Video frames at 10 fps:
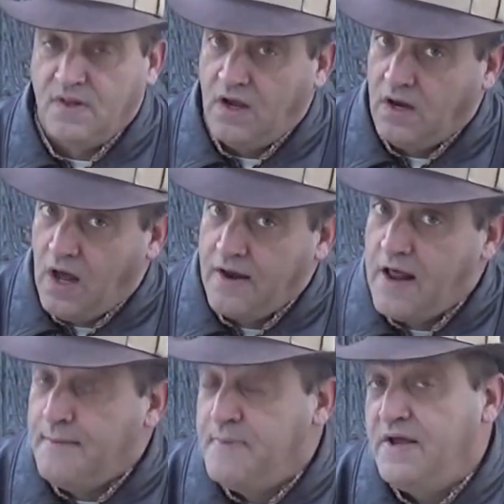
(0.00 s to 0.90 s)
A lot of
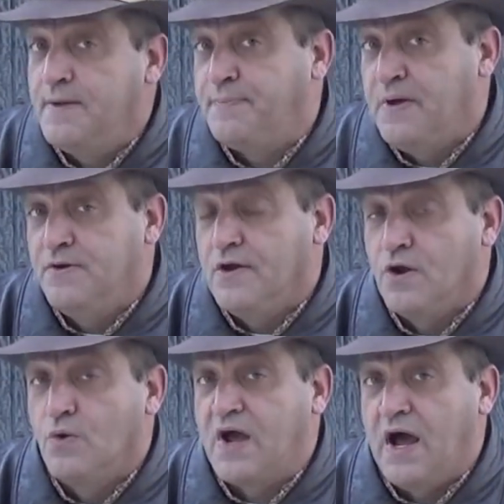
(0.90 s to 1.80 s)
that may depend on
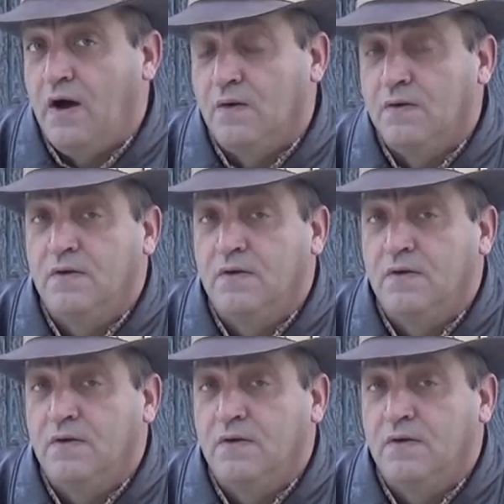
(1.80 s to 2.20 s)
locale,